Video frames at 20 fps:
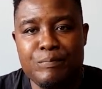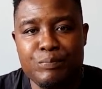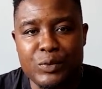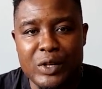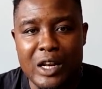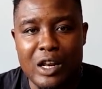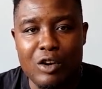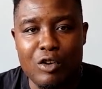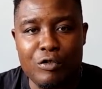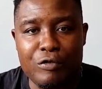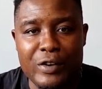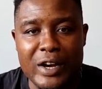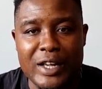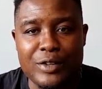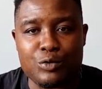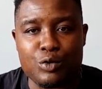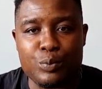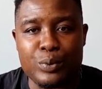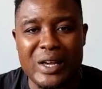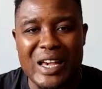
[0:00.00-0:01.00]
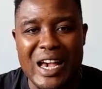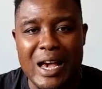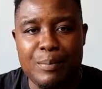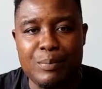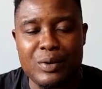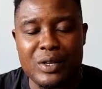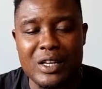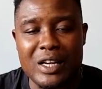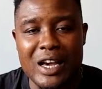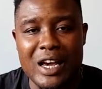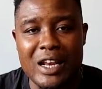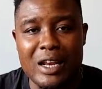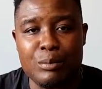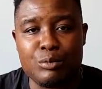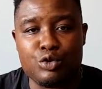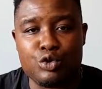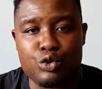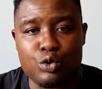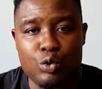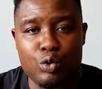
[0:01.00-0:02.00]
a lot of fans will be happy, and I'm
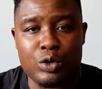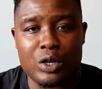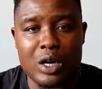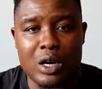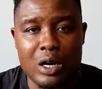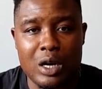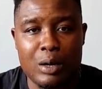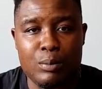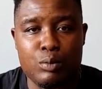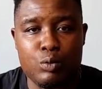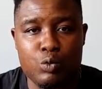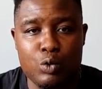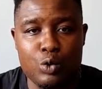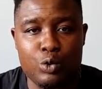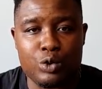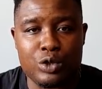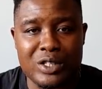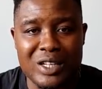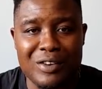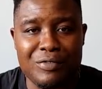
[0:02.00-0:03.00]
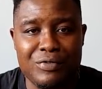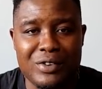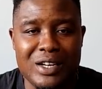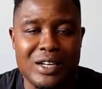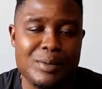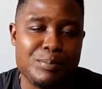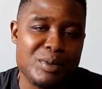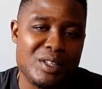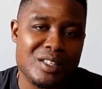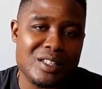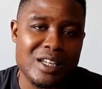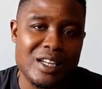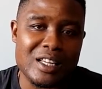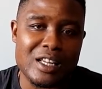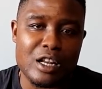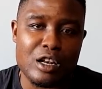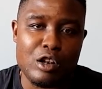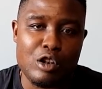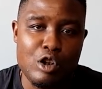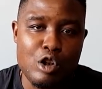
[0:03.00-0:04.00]
sure the club will definitely be
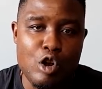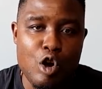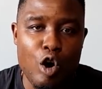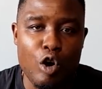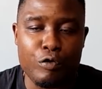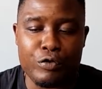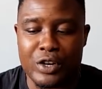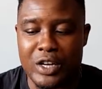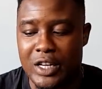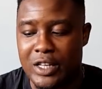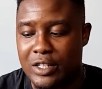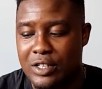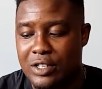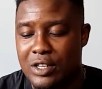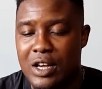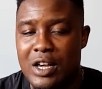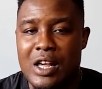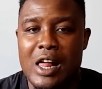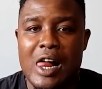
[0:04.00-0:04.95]
selling a lot of kits,